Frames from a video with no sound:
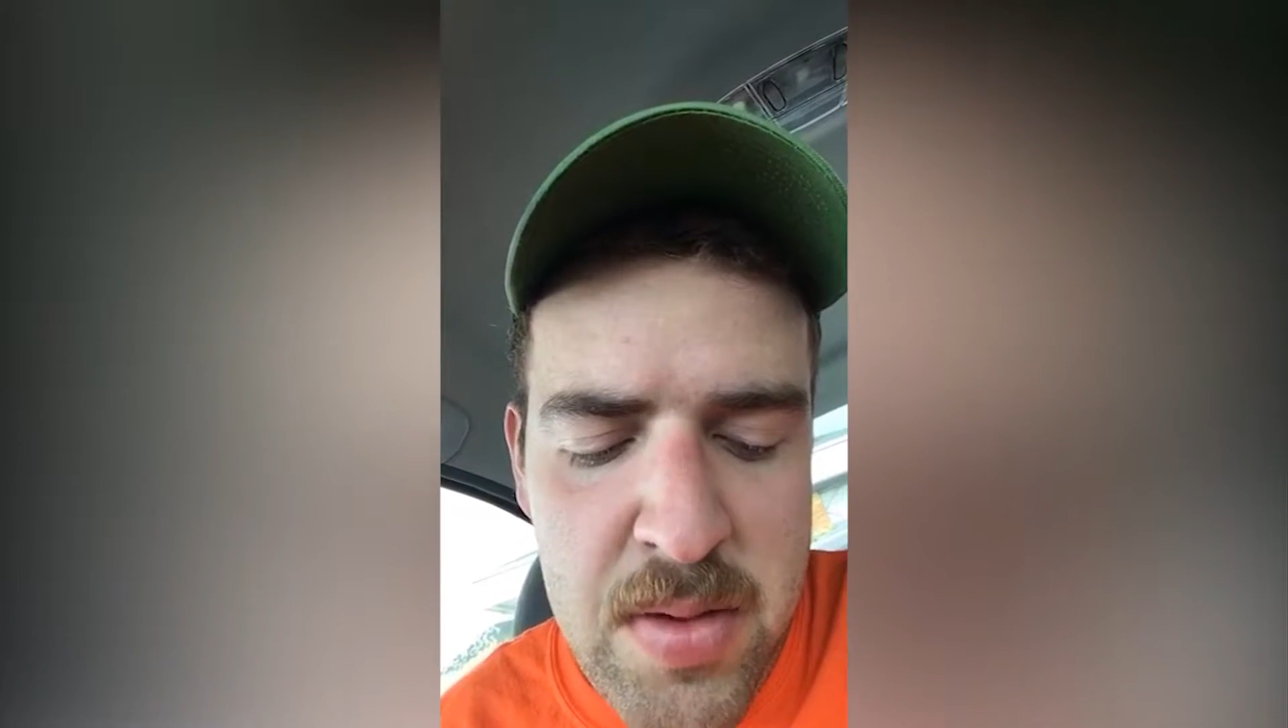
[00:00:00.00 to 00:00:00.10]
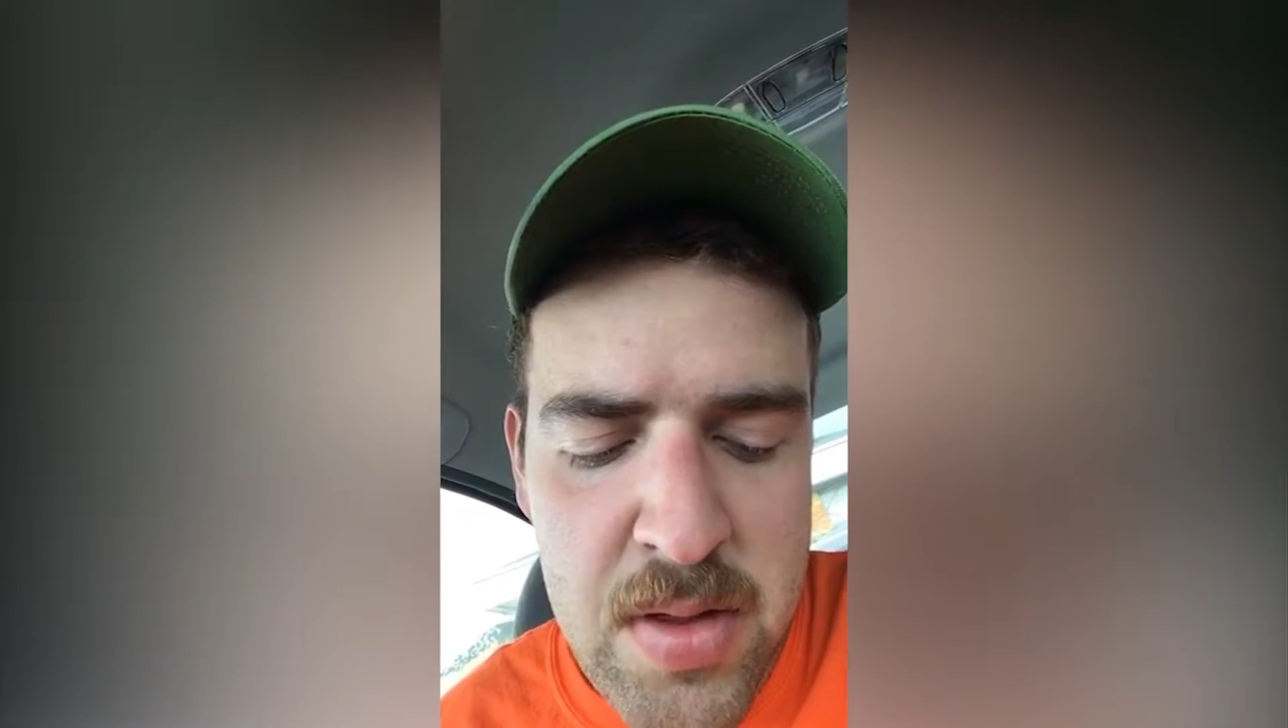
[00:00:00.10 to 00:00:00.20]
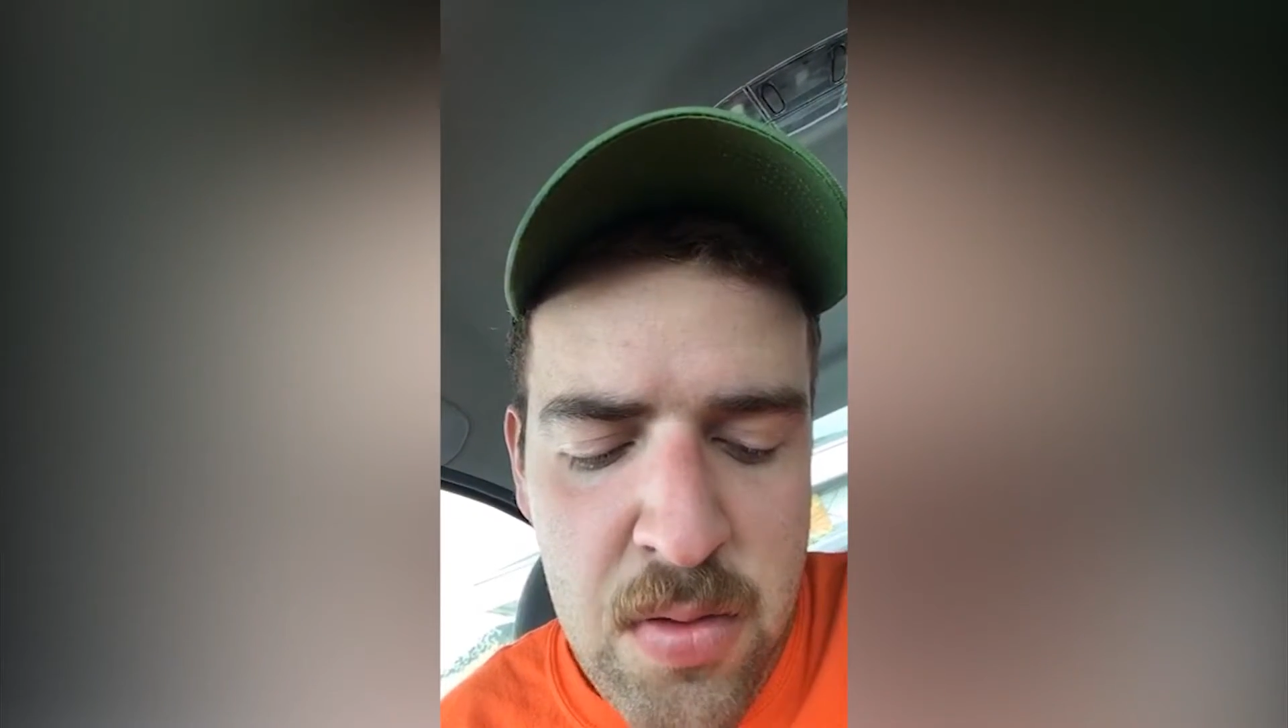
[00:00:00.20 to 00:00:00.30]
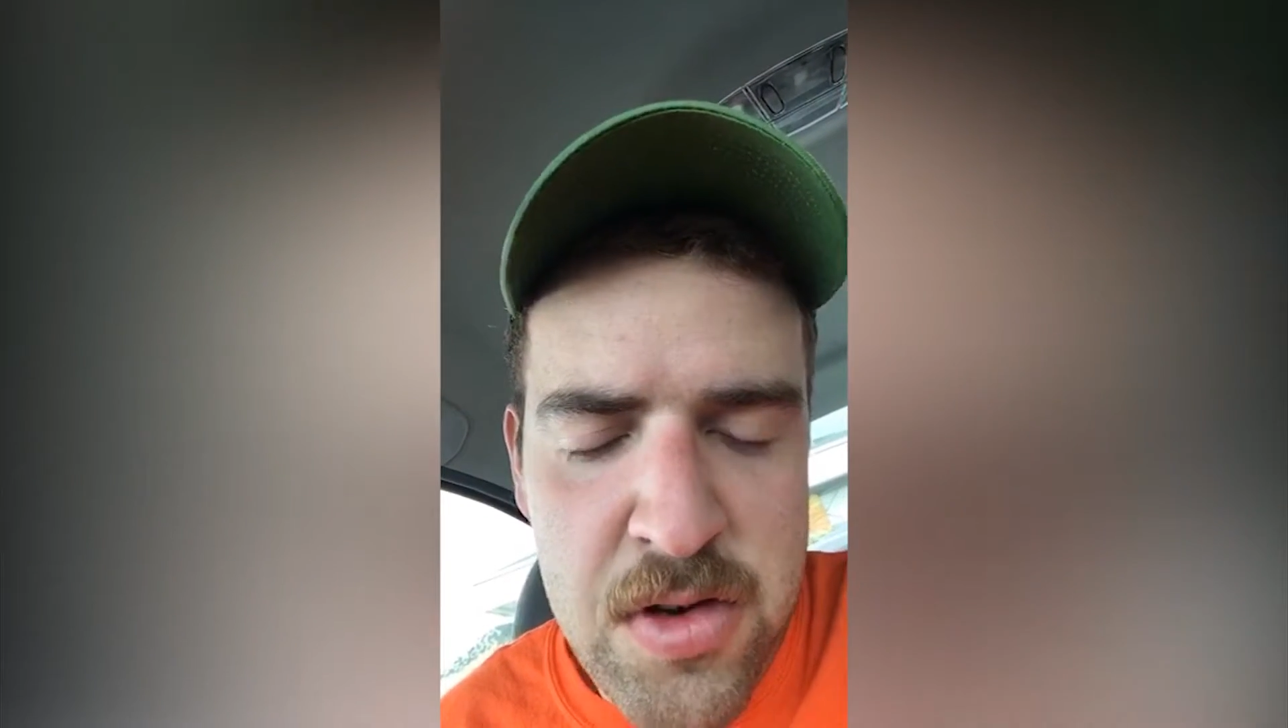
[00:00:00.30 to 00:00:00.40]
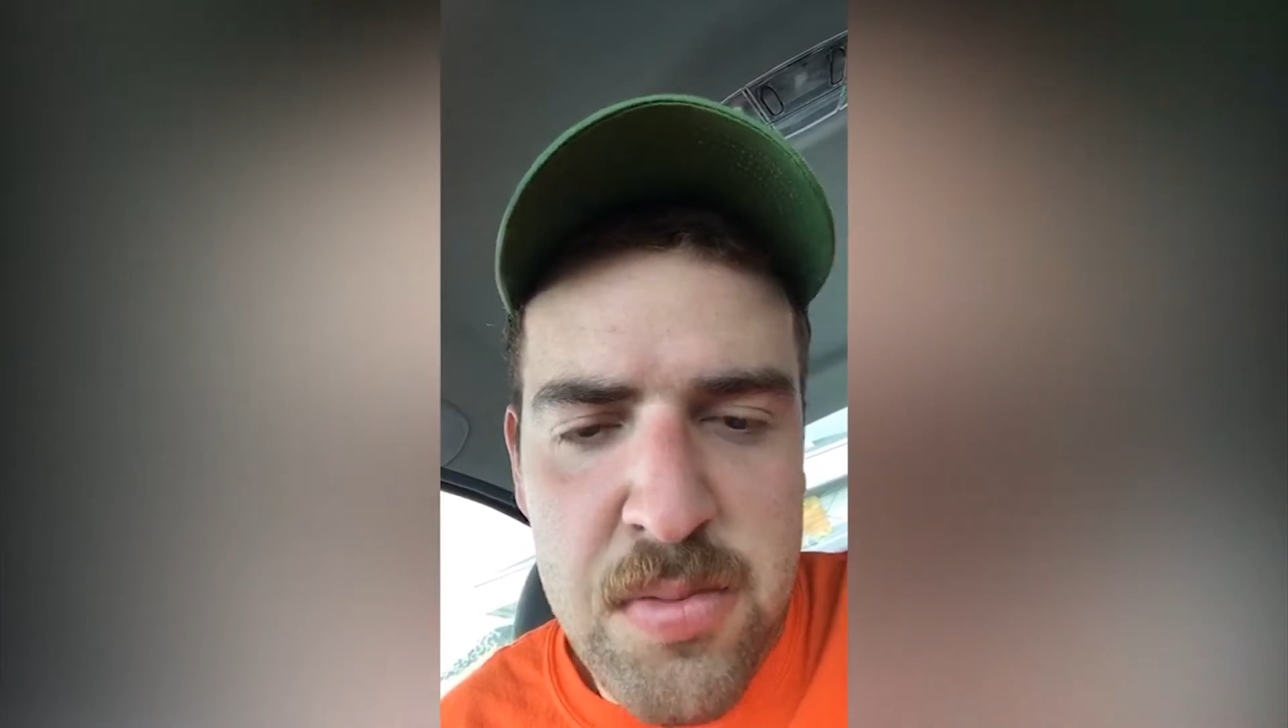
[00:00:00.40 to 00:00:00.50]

the worst